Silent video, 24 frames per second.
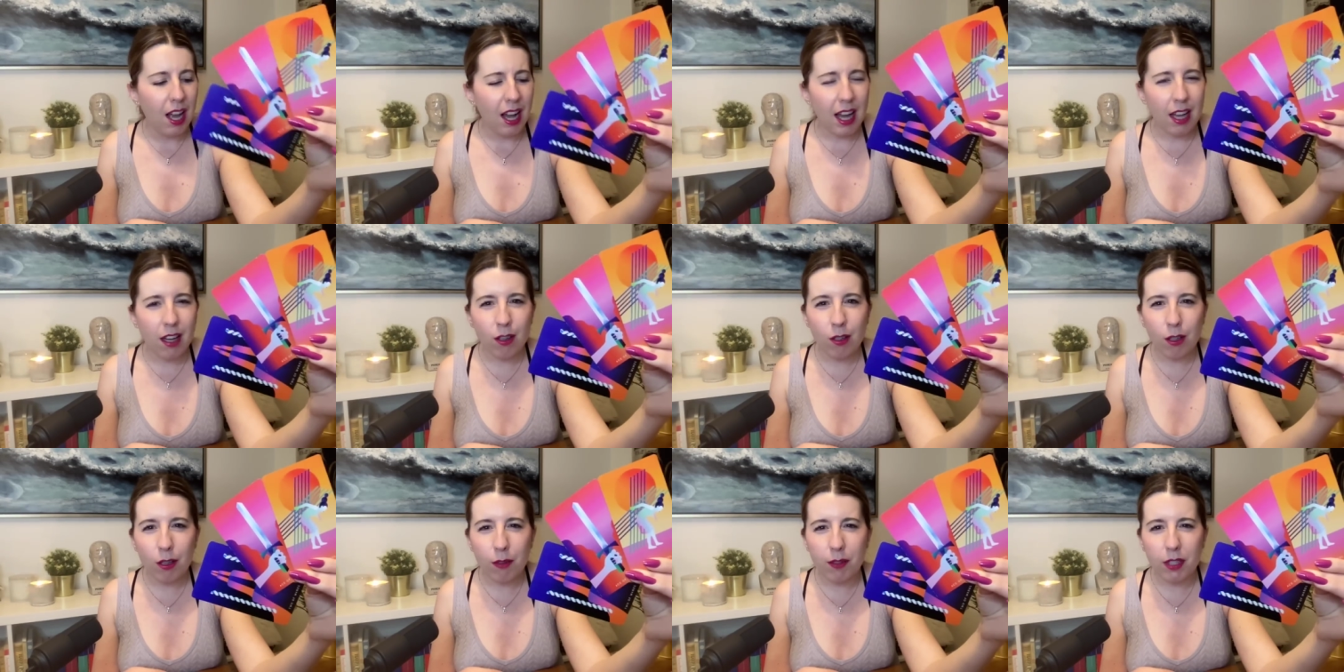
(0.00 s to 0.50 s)
i
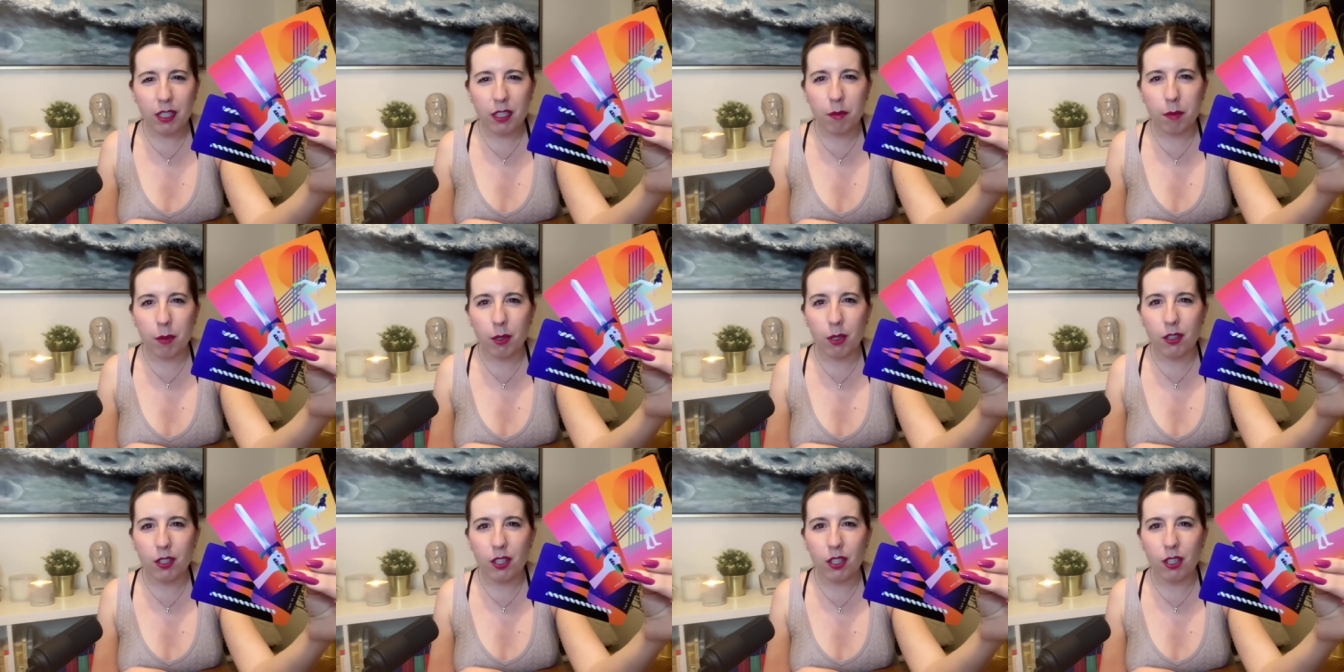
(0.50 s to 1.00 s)
don't know if this
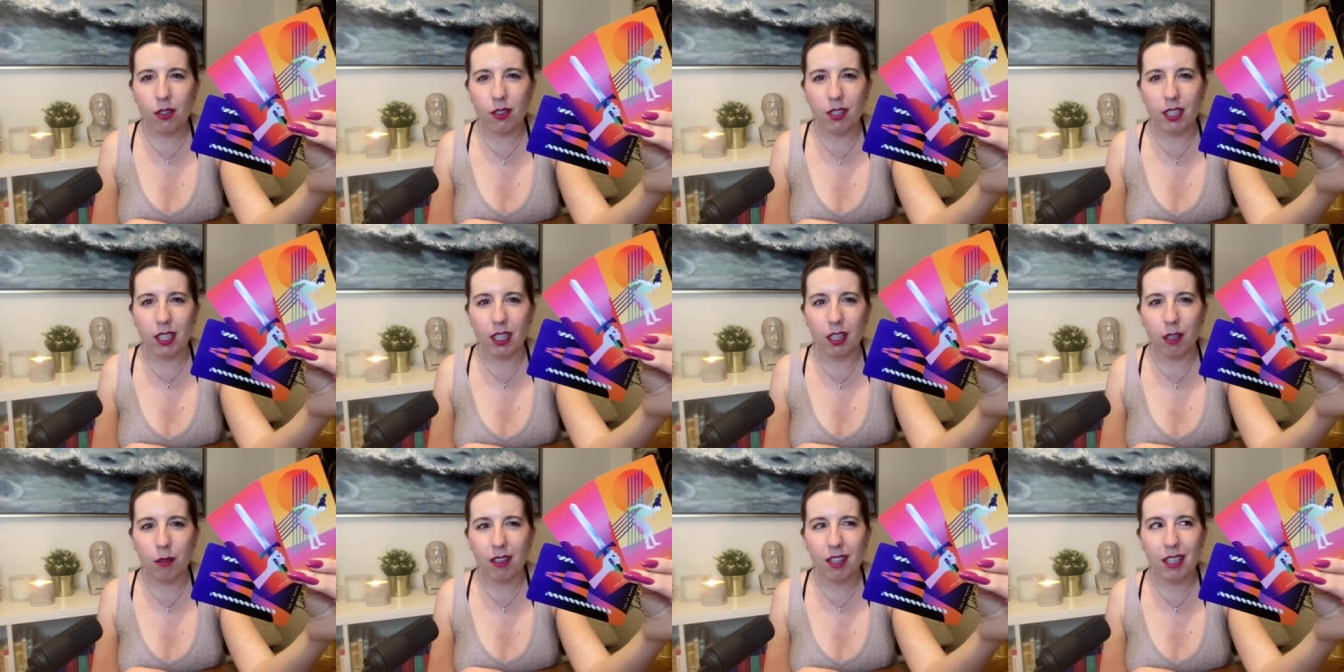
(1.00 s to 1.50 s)
person you're
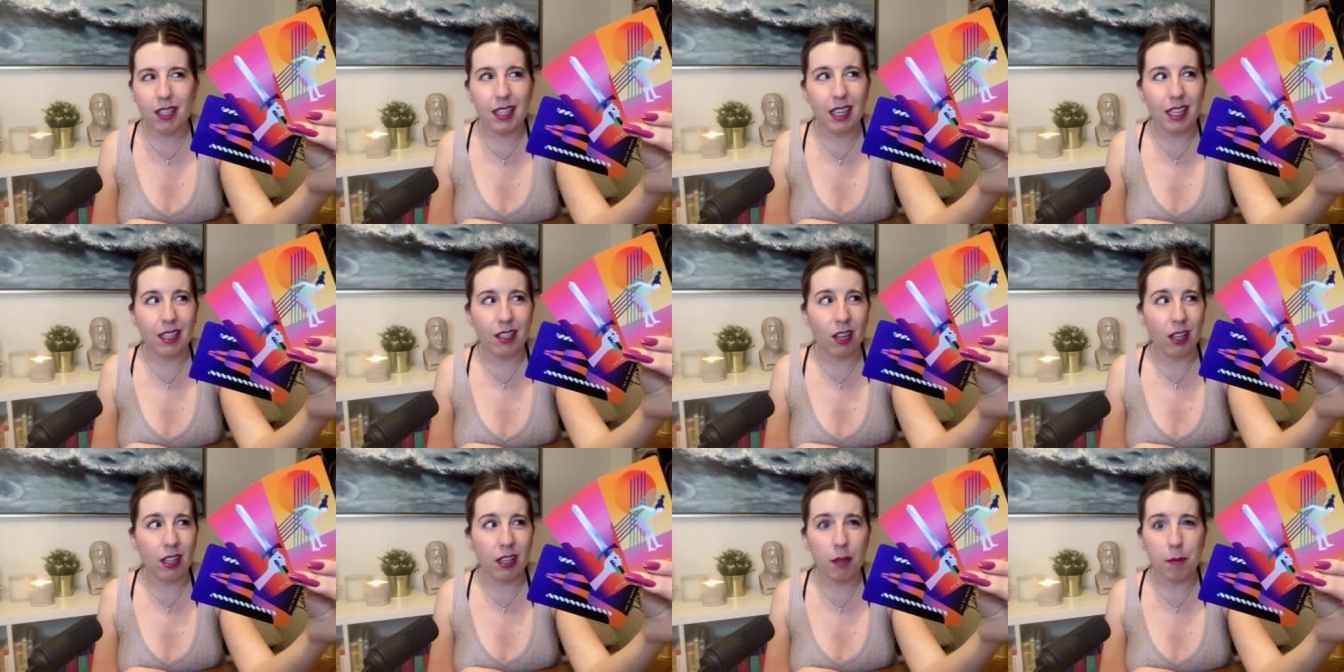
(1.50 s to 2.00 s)
dealing with is
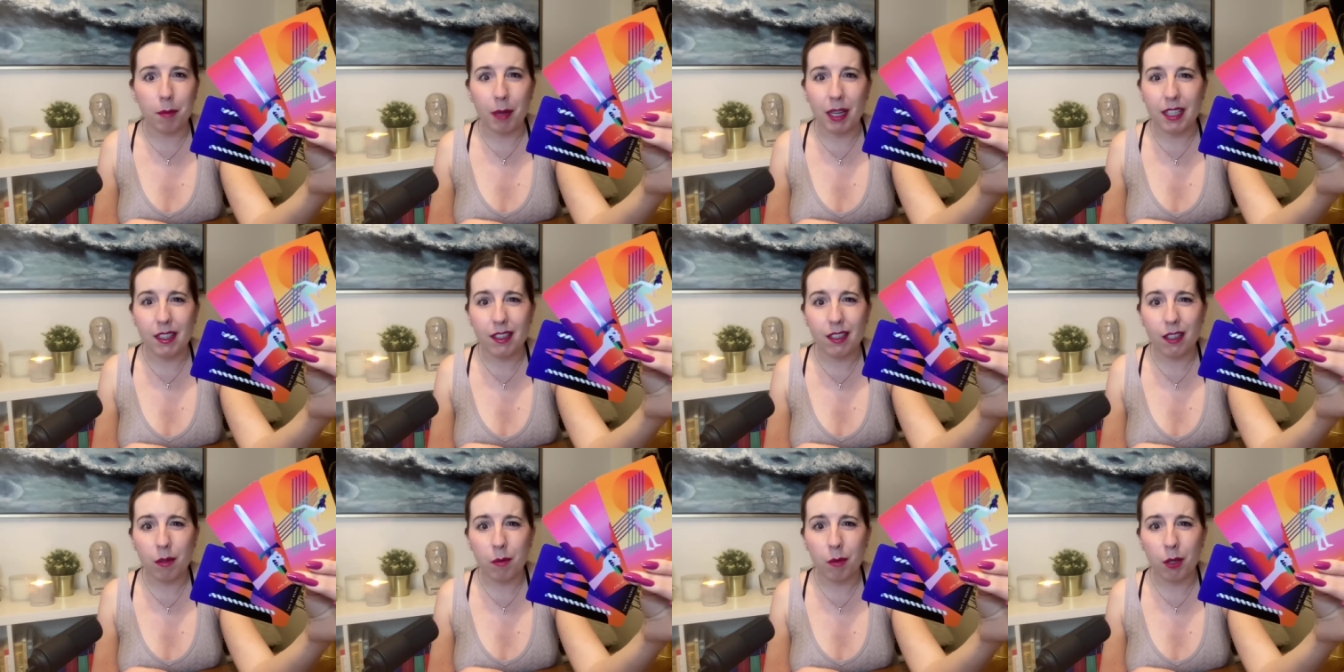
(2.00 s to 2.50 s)
like not the
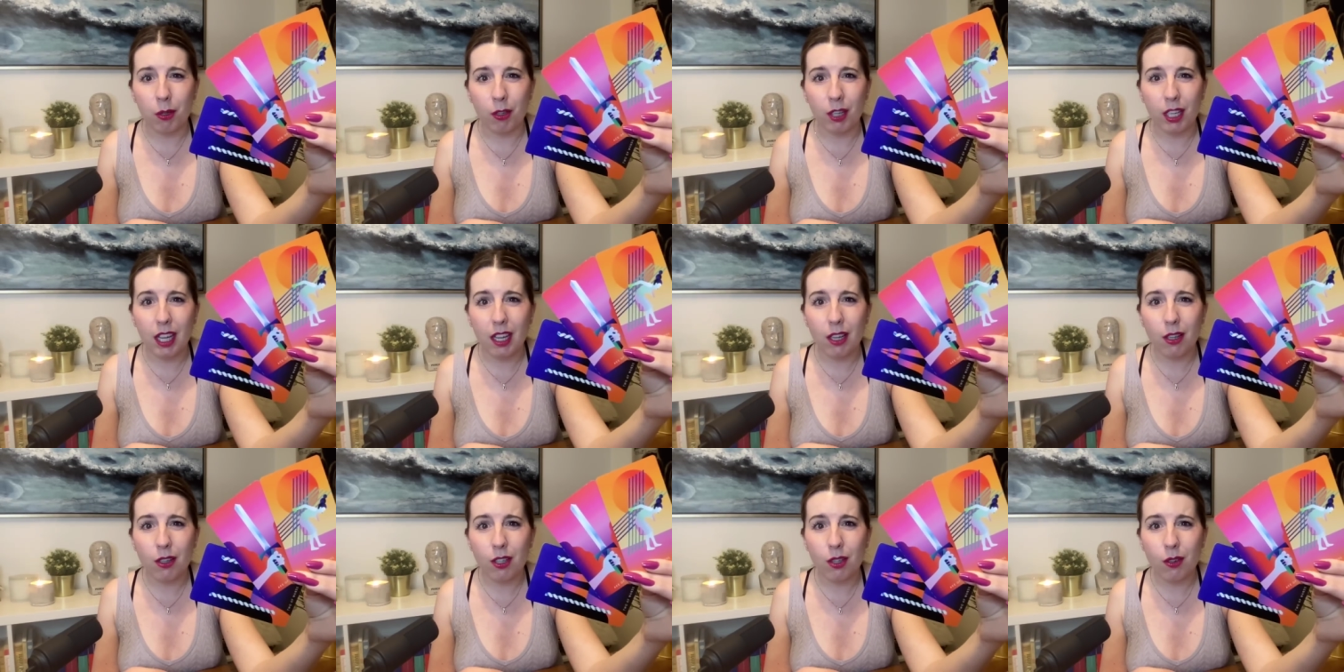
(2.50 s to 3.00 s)
best
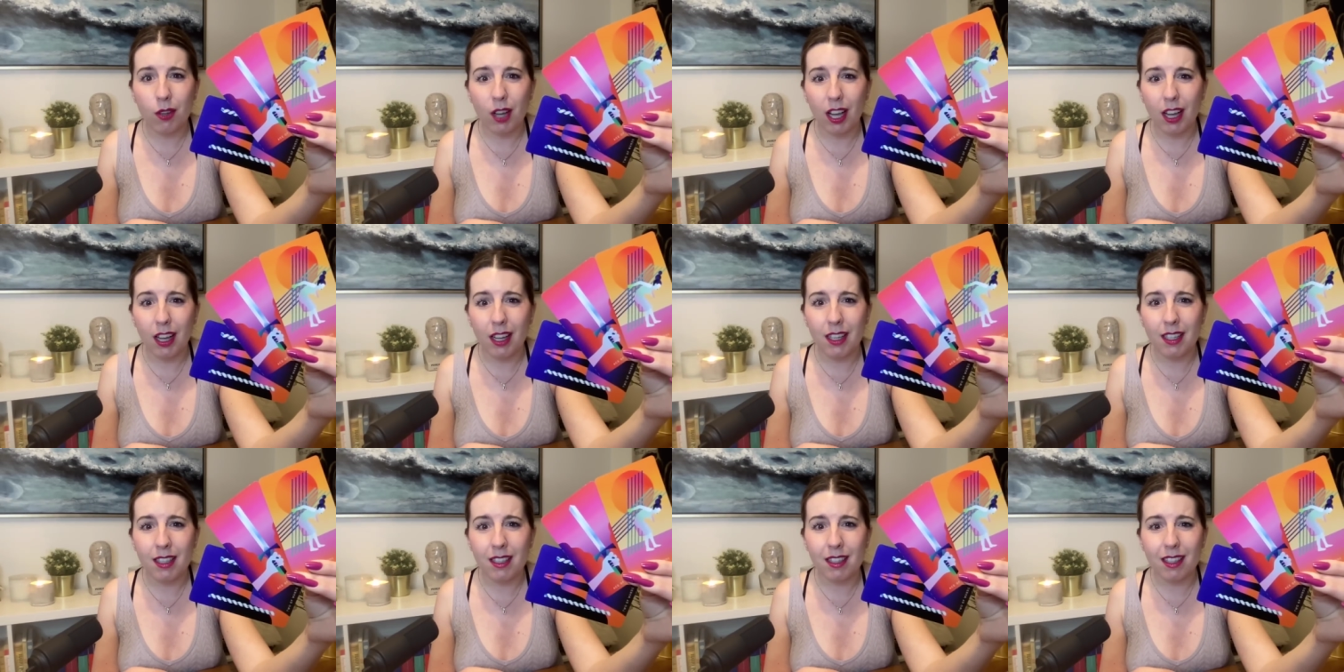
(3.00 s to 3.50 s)
communicator you
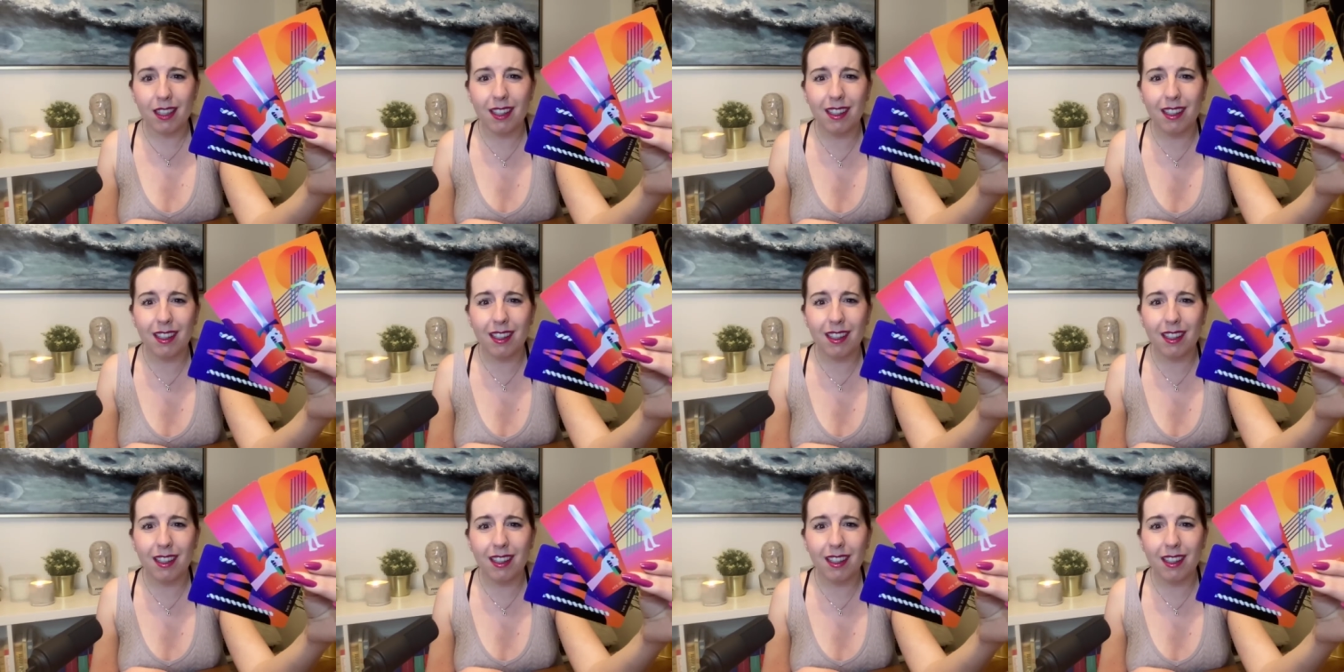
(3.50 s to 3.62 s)
guys